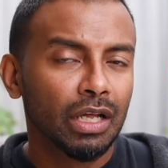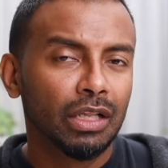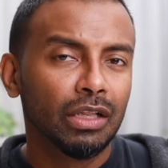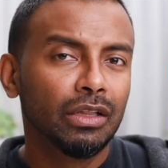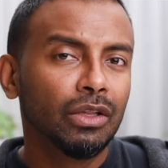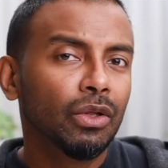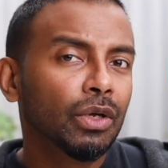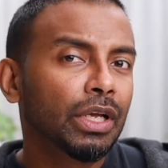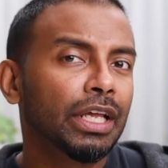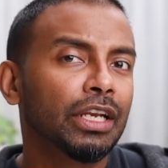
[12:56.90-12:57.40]

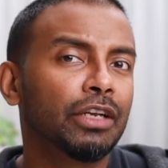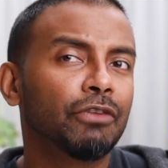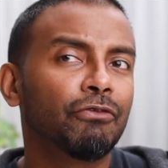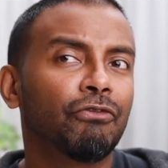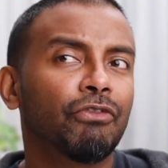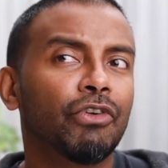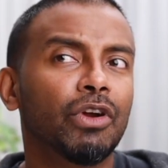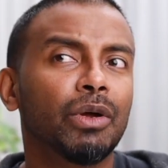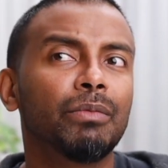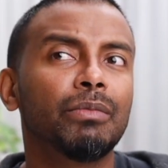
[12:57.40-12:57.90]
Look at it
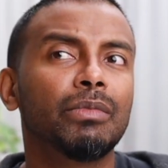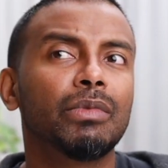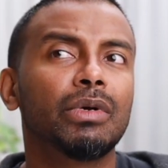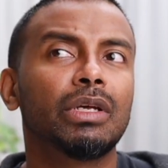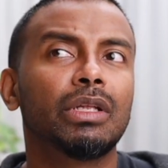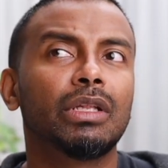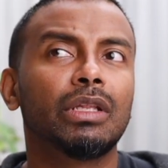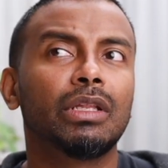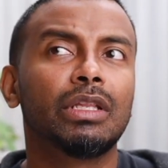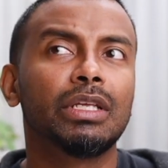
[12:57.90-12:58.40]
from
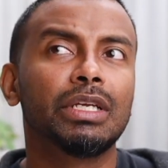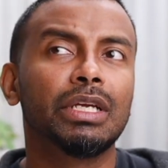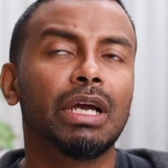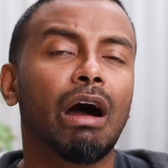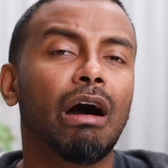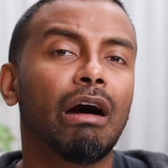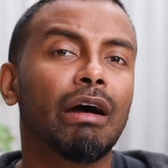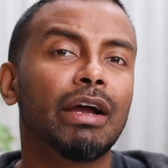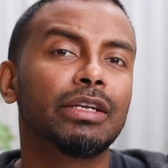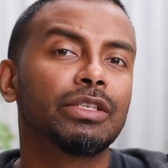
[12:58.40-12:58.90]
the
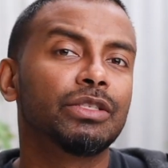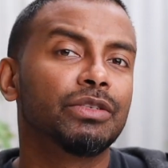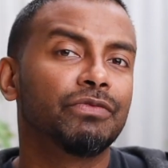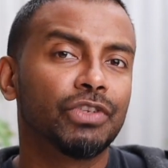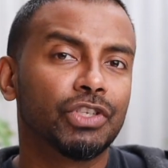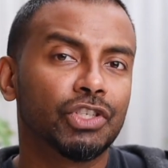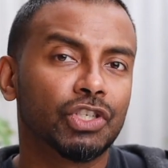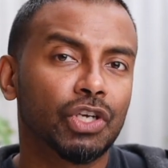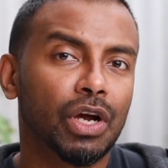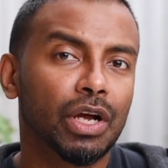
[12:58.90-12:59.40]
eyes
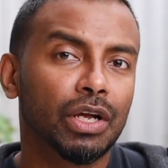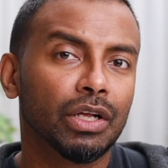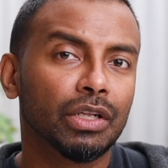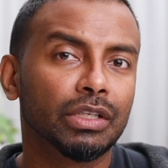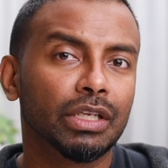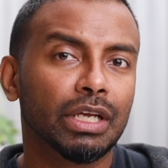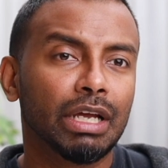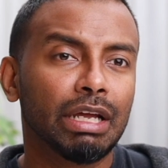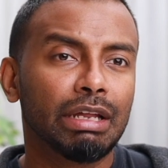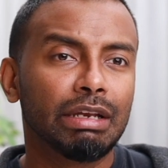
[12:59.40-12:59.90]
of a
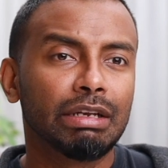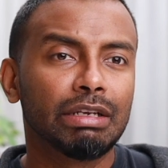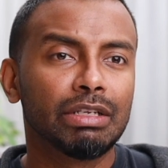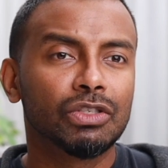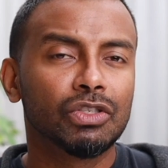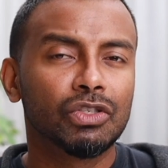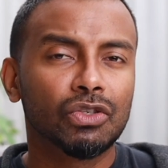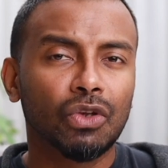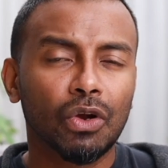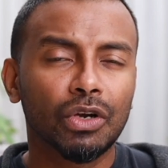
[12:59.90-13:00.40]
child
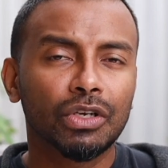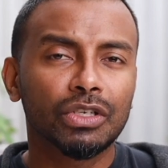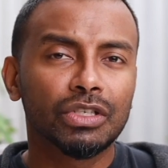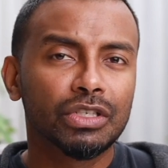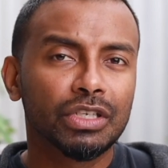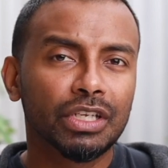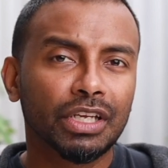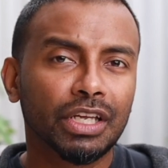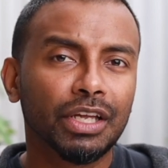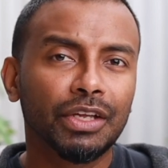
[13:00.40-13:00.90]
and start
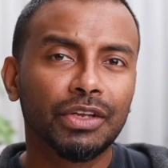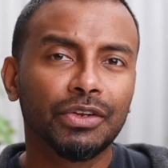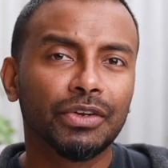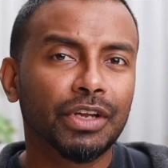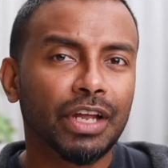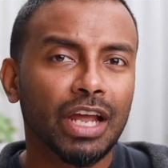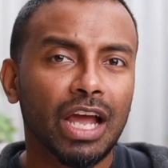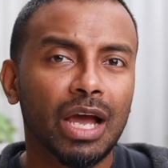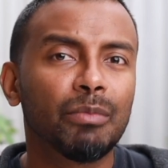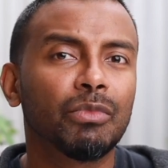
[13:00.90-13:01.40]
sticking
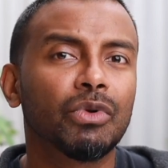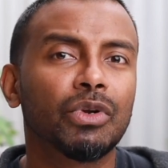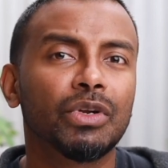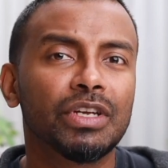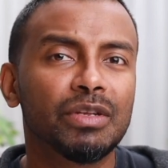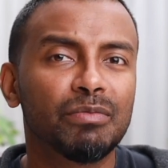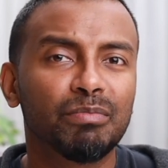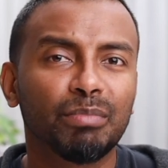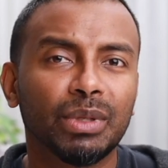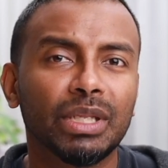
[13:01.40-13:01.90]
your camera
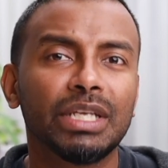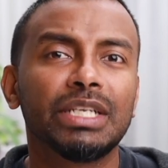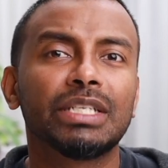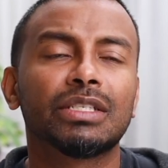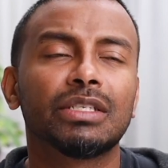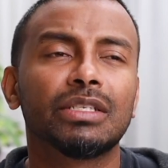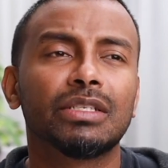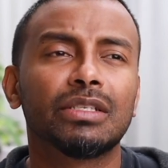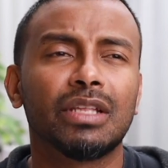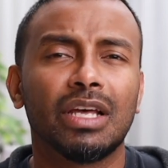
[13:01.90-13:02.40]
in
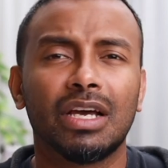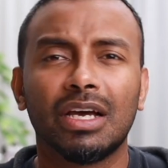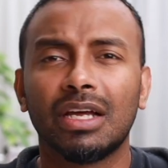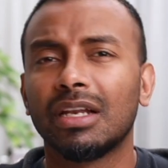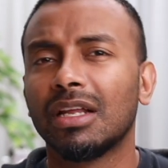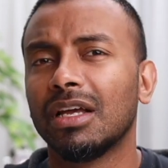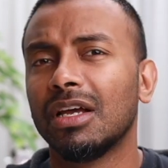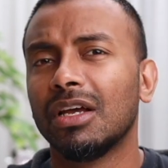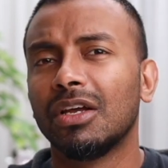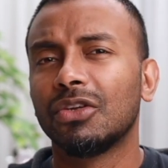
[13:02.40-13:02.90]
places
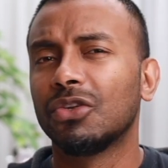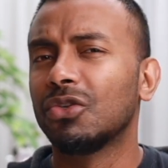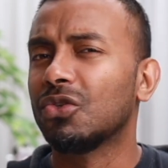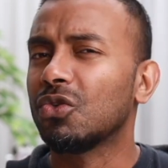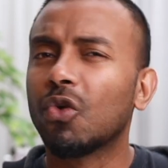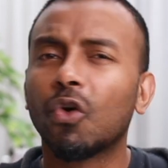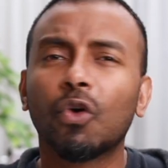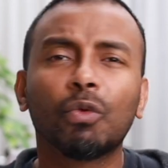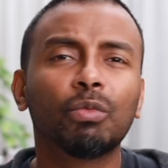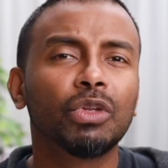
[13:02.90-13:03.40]
that you
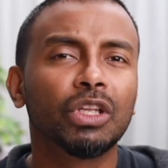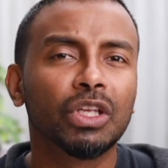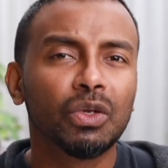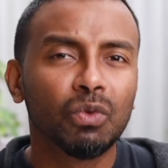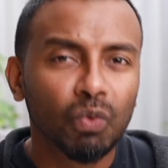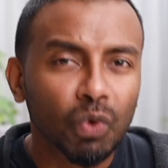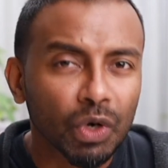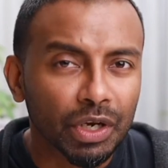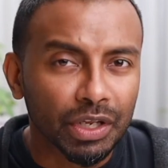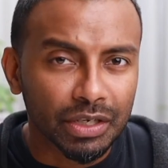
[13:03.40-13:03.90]
normally
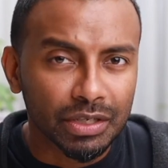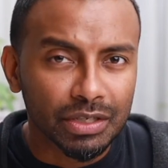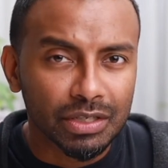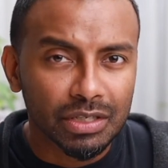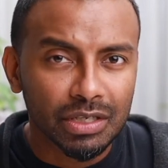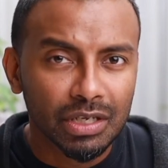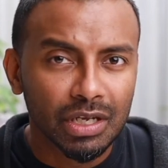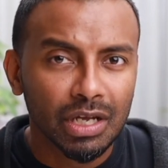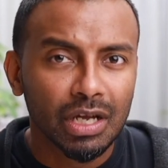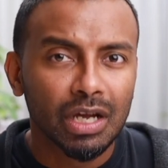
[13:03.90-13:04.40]
wouldn't.